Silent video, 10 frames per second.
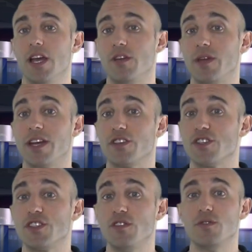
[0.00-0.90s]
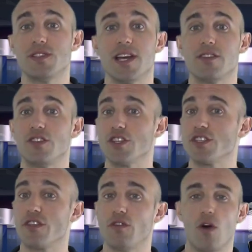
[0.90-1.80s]
You can just use that to
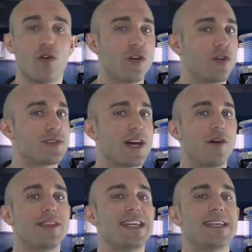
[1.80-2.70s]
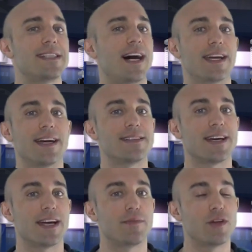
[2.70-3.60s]
just throw those out the entire
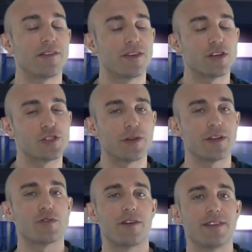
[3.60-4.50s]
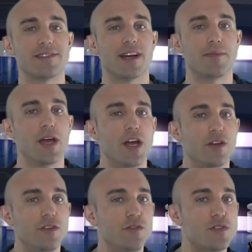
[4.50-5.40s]
time. You have a shorter travel time,
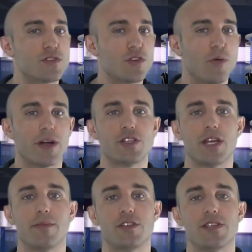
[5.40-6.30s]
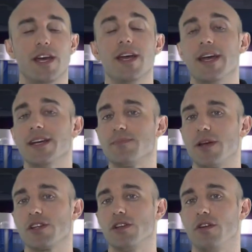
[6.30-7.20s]
you do so much damage there,
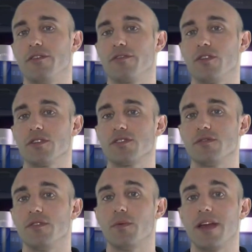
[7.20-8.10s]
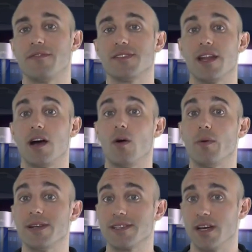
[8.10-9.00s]
especially of course to the waves that are
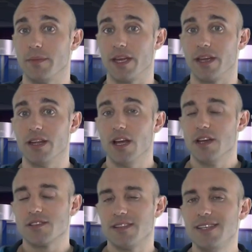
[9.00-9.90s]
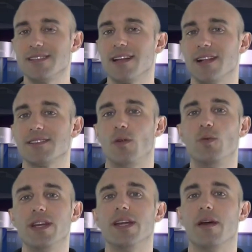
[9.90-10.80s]
always coming in. So these talents are
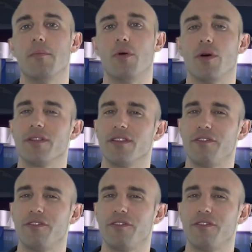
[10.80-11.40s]
really important.